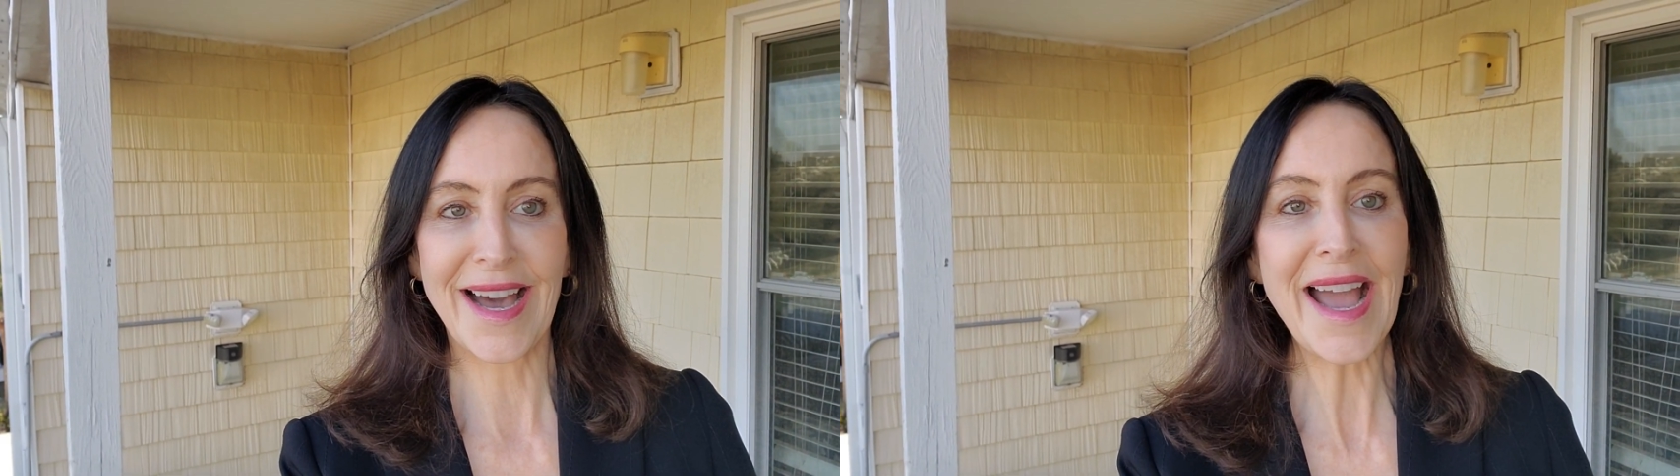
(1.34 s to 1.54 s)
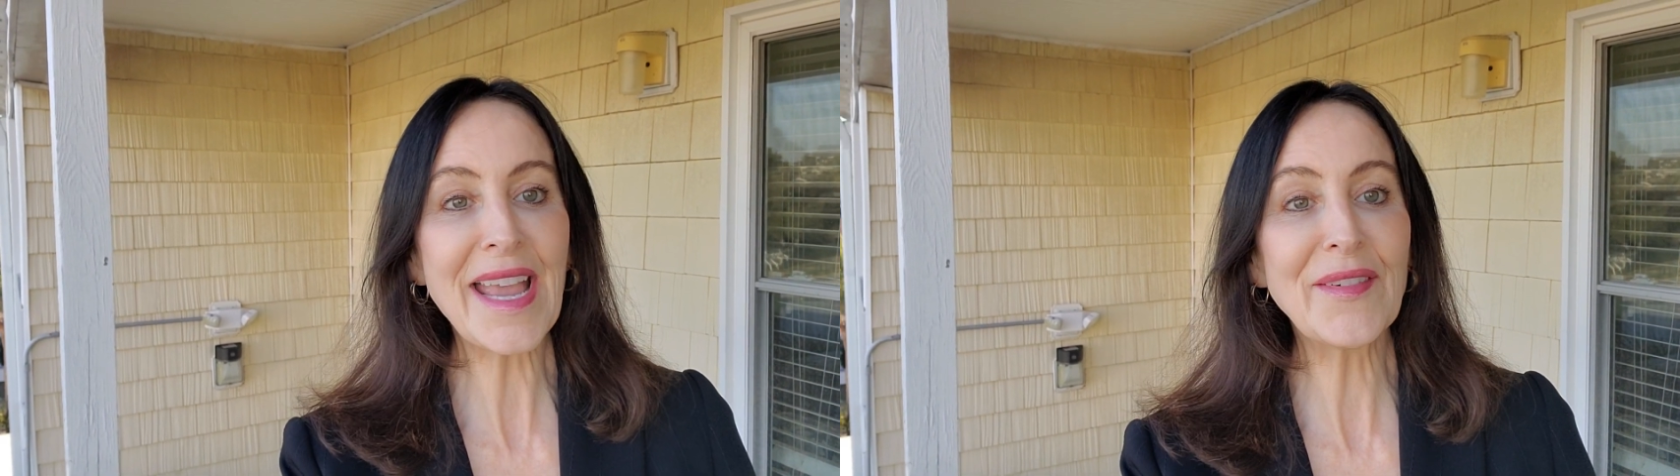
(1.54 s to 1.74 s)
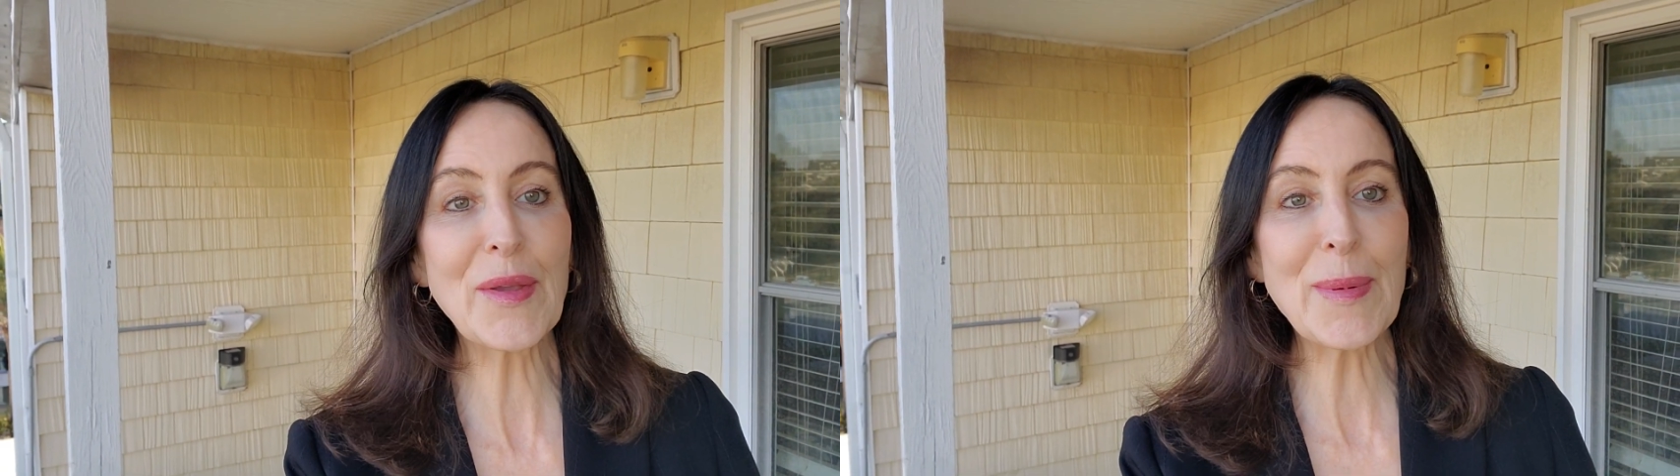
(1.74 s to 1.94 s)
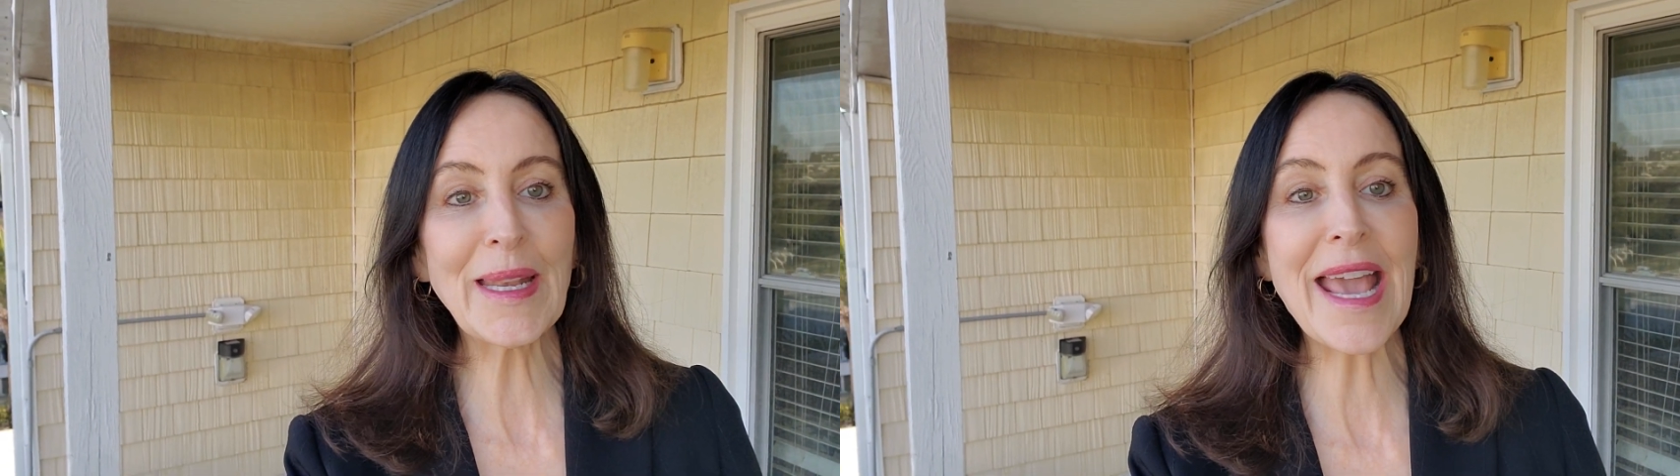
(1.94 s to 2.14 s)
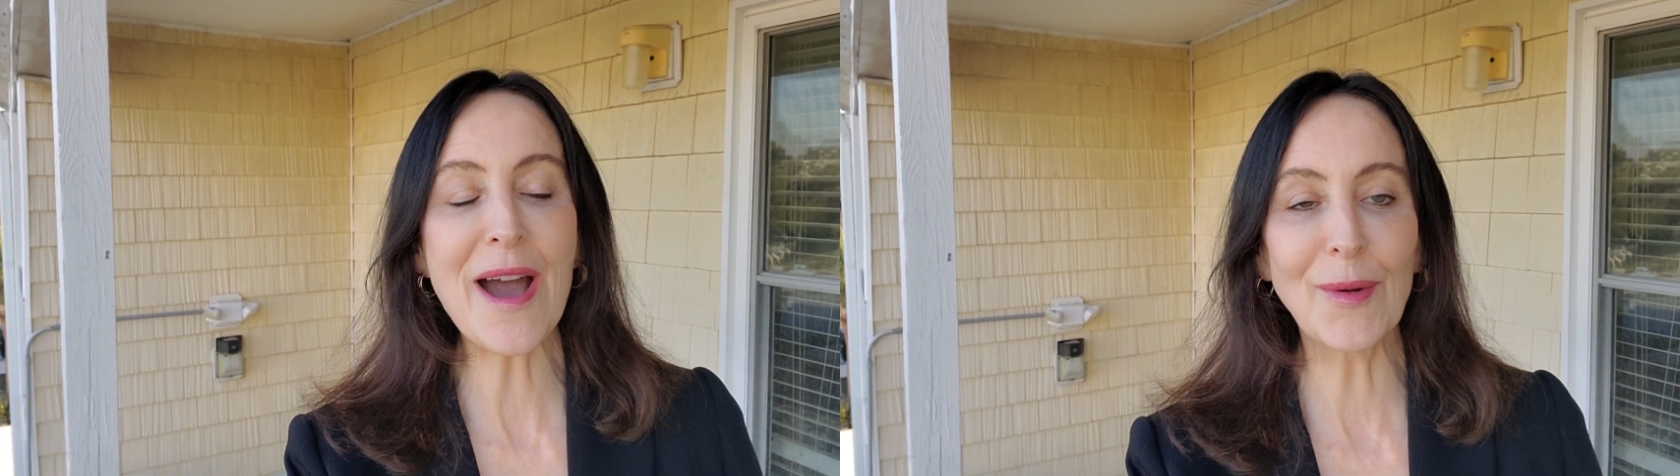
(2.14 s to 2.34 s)
Hi
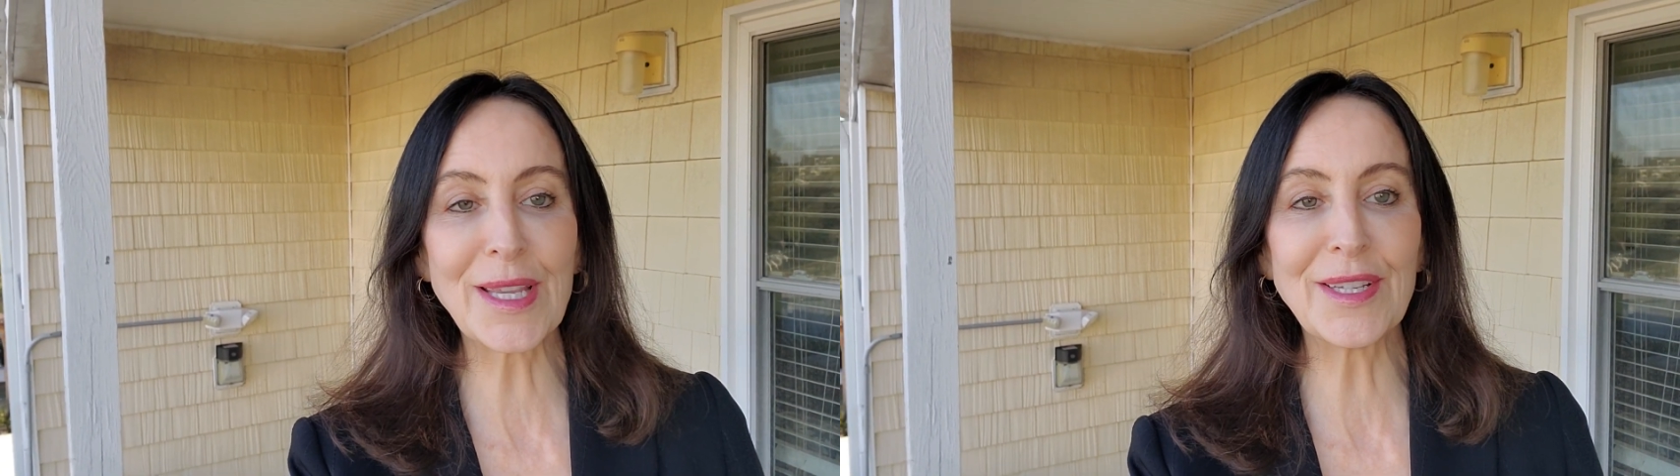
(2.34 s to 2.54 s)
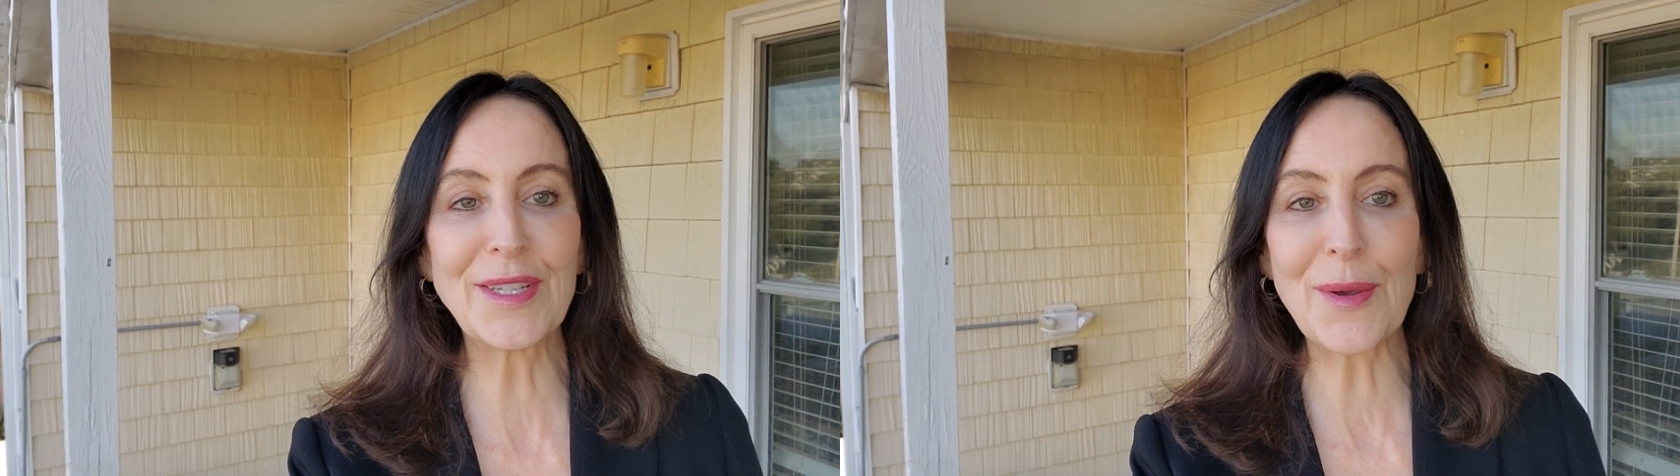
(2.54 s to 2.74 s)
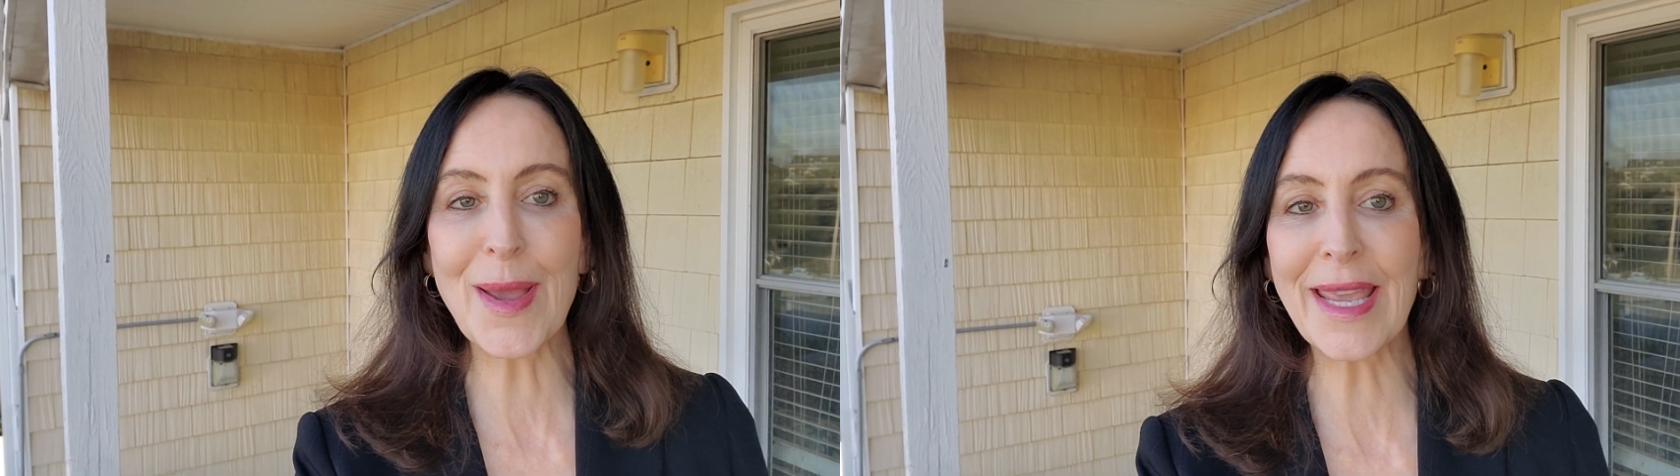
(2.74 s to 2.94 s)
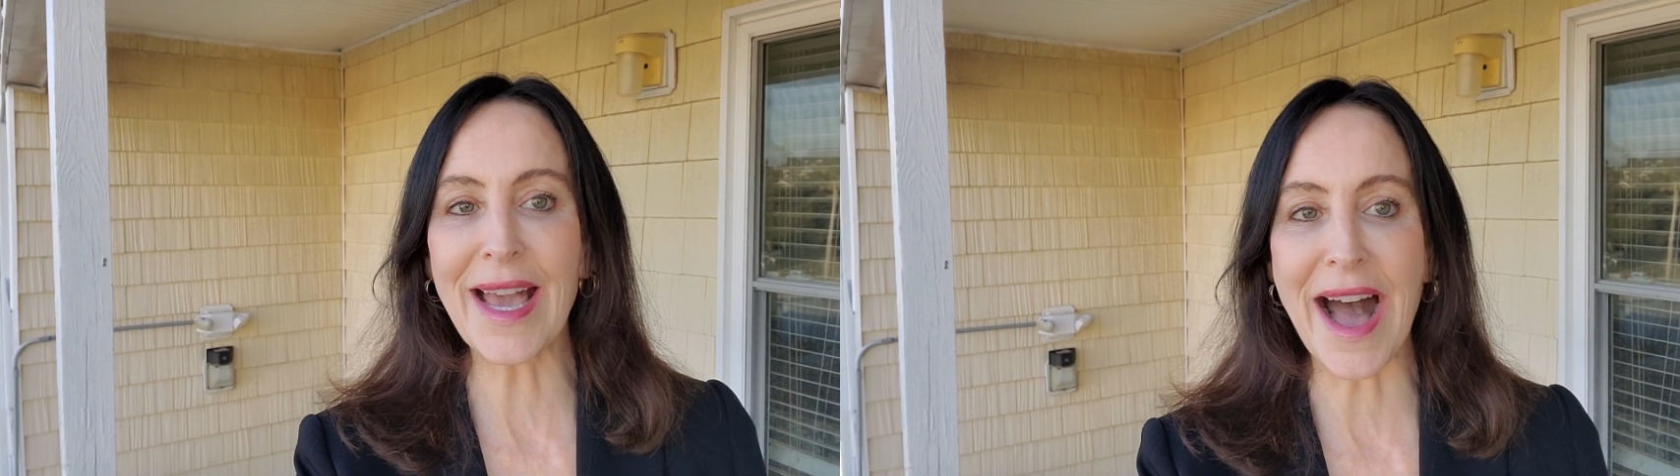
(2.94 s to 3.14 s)
everybody, how are you doing?